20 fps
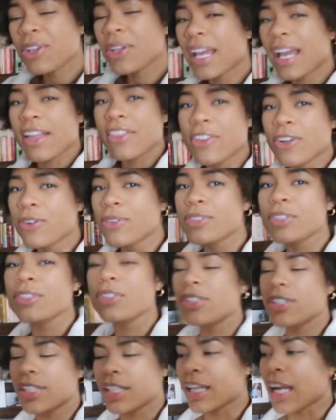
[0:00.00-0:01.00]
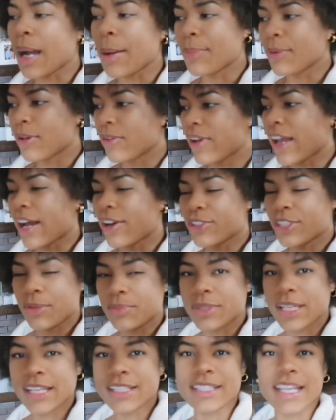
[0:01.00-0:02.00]
yeah, those are just a couple of house
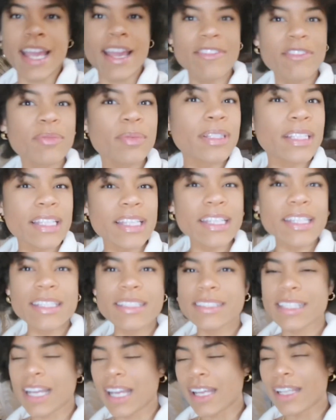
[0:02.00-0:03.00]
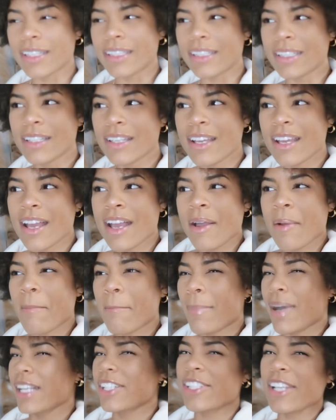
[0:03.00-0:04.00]
updates. I haven't really done
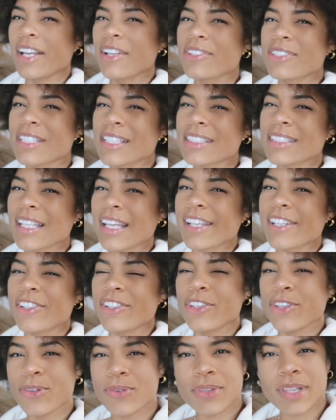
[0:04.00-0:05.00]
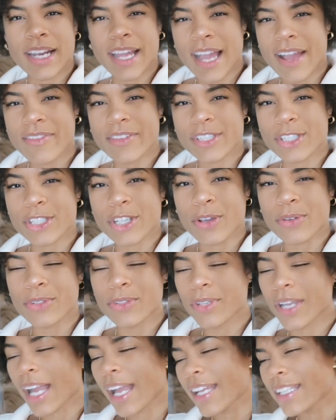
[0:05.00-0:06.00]
much else that's like new that I haven't shown
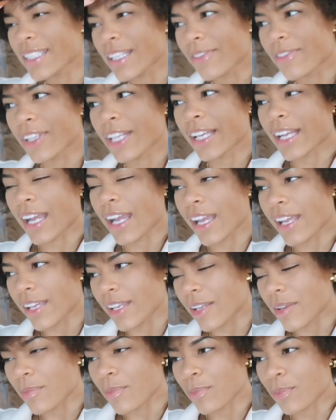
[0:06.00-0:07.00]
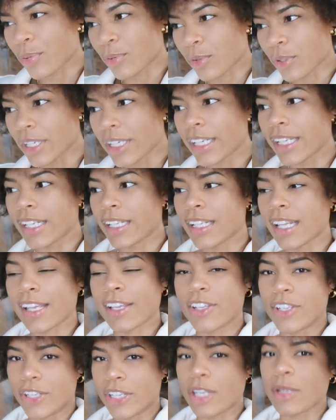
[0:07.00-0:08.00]
you guys. I feel like I am pretty
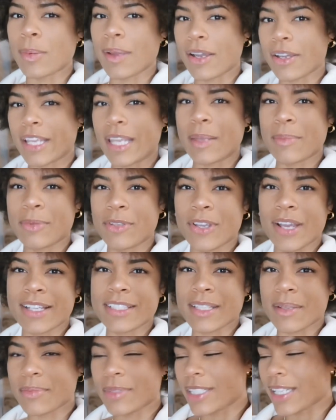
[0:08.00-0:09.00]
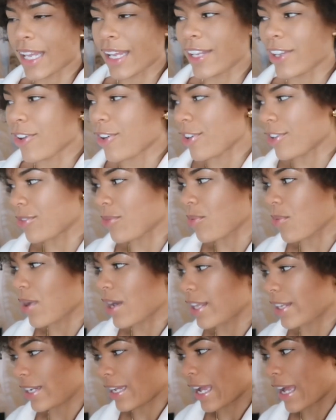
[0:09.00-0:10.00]
like good about keeping you guys up to date on
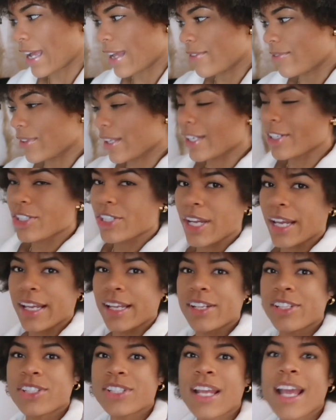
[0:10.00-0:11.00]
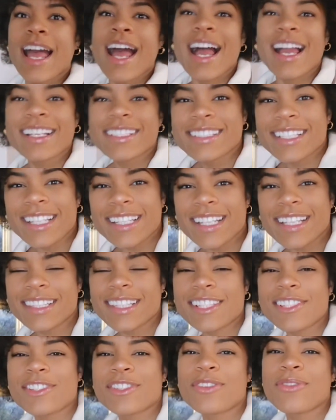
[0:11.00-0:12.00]
what I've like changed. I did get
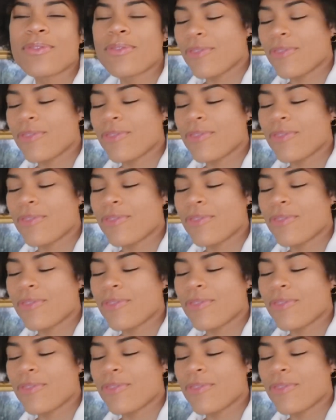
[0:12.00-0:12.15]
this new